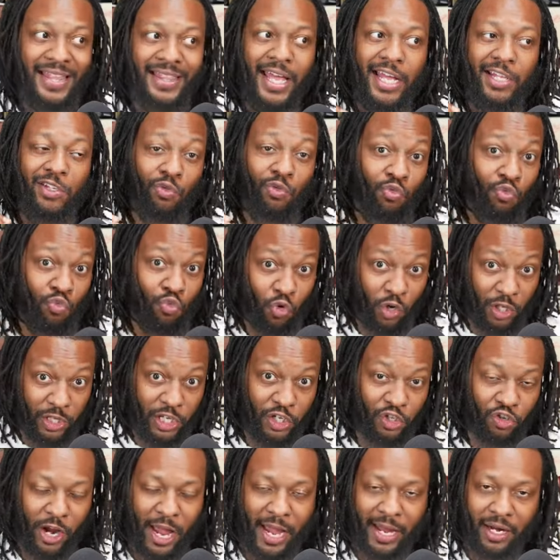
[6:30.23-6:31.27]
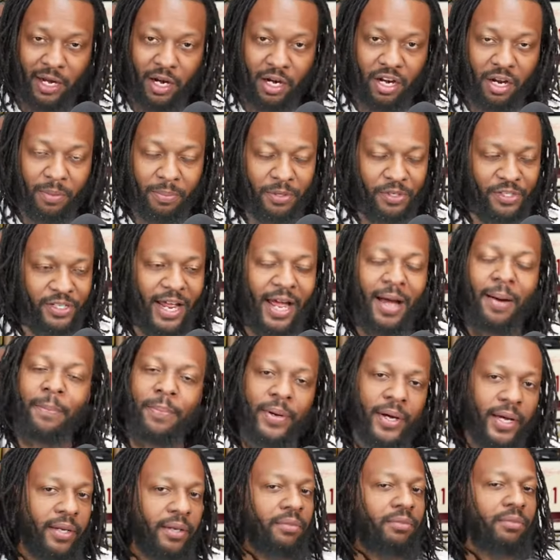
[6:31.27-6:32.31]
That's really dragging our numbers down,
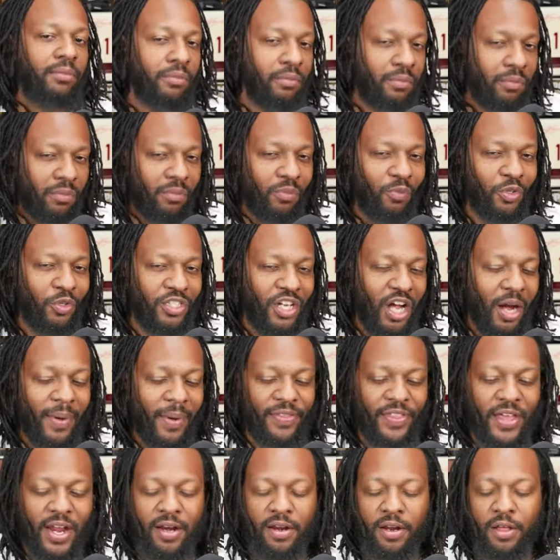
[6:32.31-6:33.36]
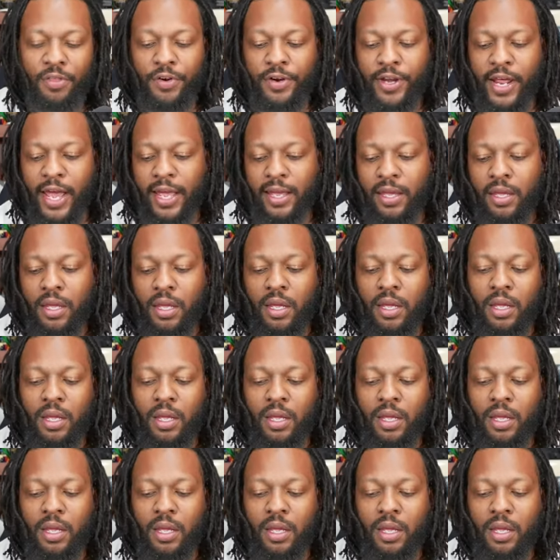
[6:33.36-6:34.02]
but we'll talk about that another day.